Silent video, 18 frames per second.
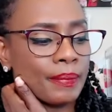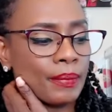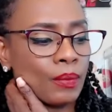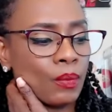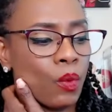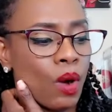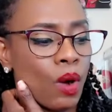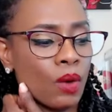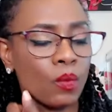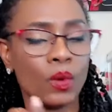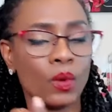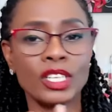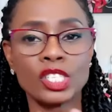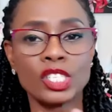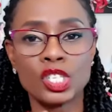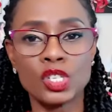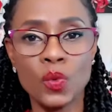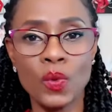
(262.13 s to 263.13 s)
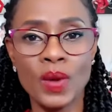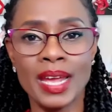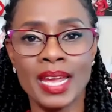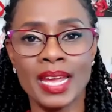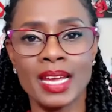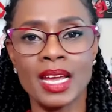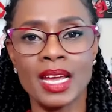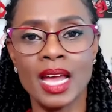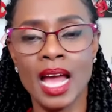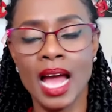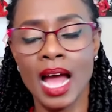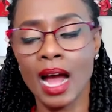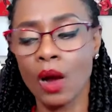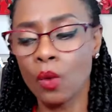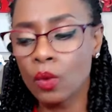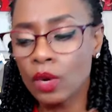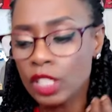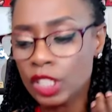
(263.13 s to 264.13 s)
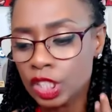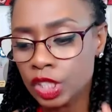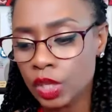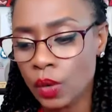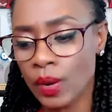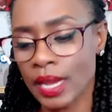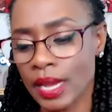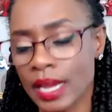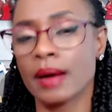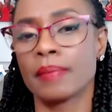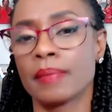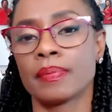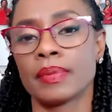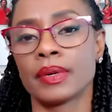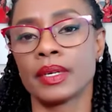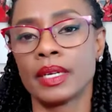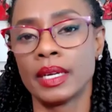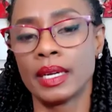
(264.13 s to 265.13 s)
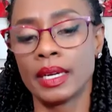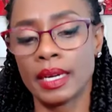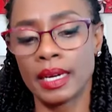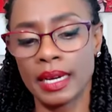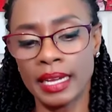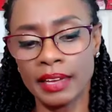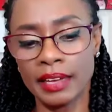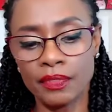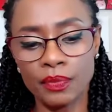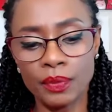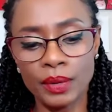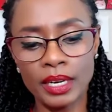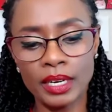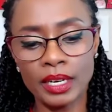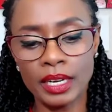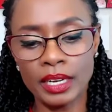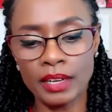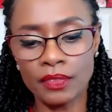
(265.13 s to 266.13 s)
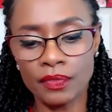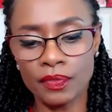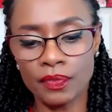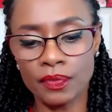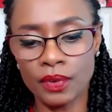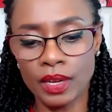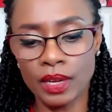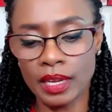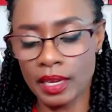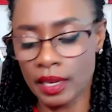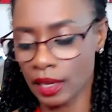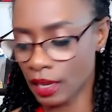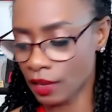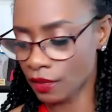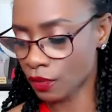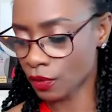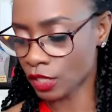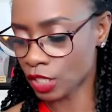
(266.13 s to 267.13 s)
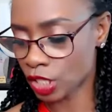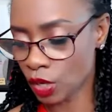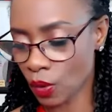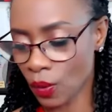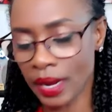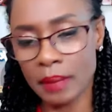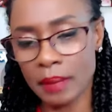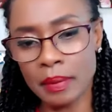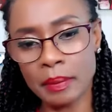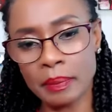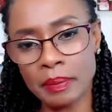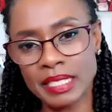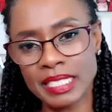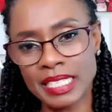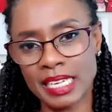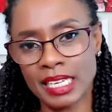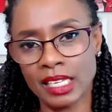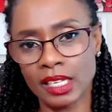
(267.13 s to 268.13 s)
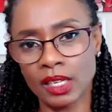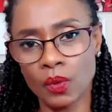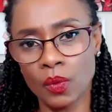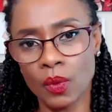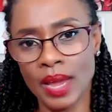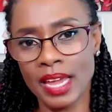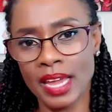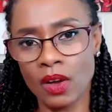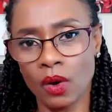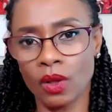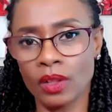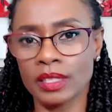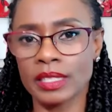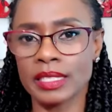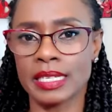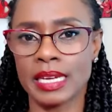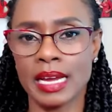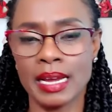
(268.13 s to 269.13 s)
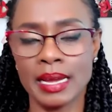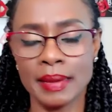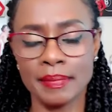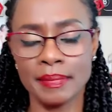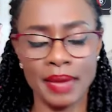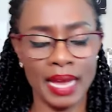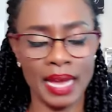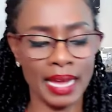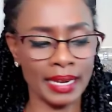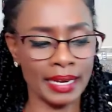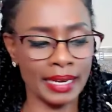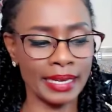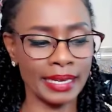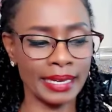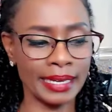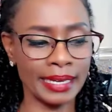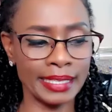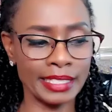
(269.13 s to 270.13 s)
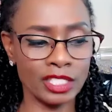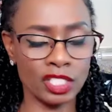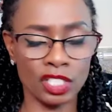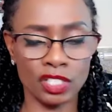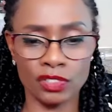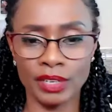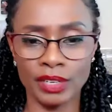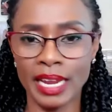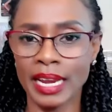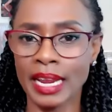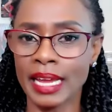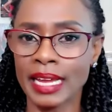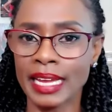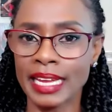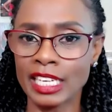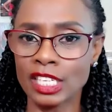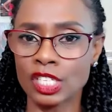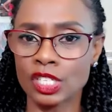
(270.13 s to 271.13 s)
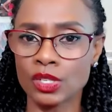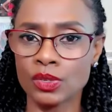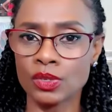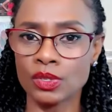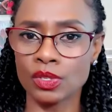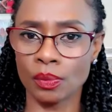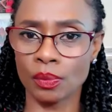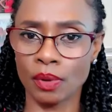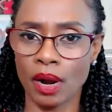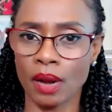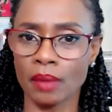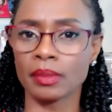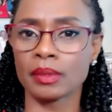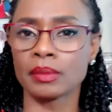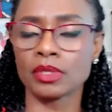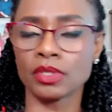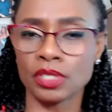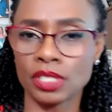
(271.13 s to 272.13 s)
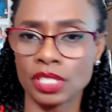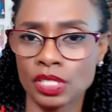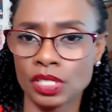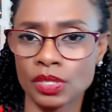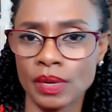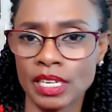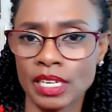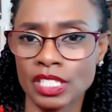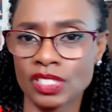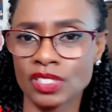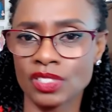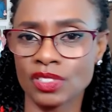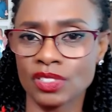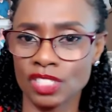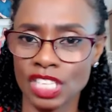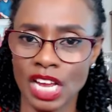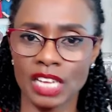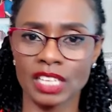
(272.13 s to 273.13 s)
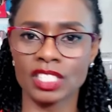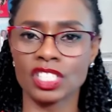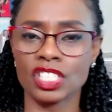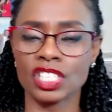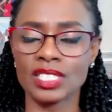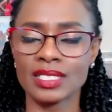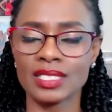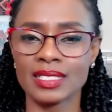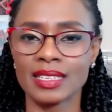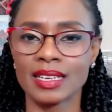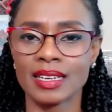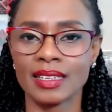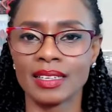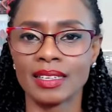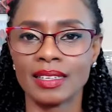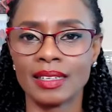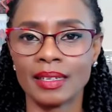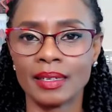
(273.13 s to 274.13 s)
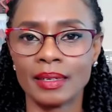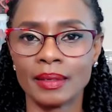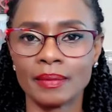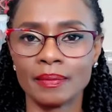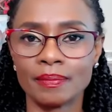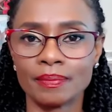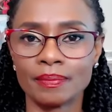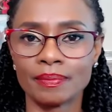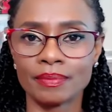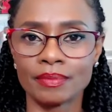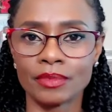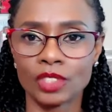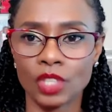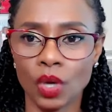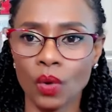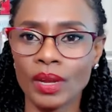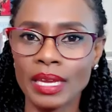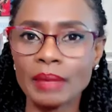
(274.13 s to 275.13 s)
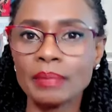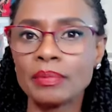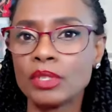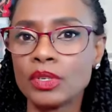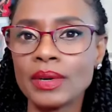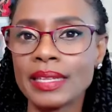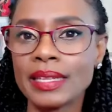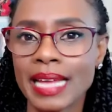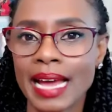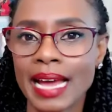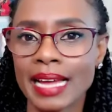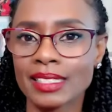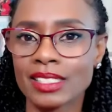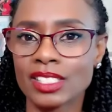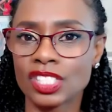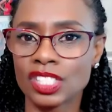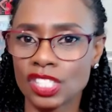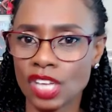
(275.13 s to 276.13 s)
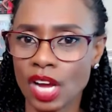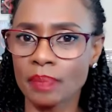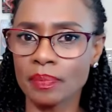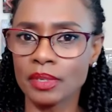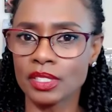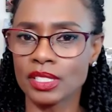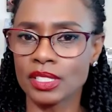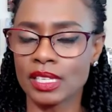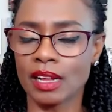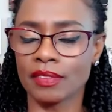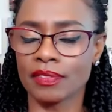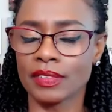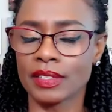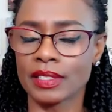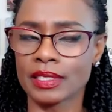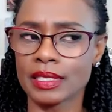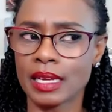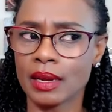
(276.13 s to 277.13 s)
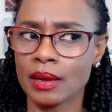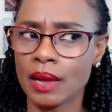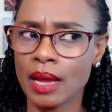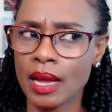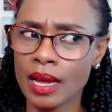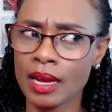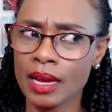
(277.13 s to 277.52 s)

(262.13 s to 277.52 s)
what we're doing, how we're showing up. If we're showing up a particular way all the time and it is creating issues or problems or situations or challenges, don't keep doing that. Stop yourself and say,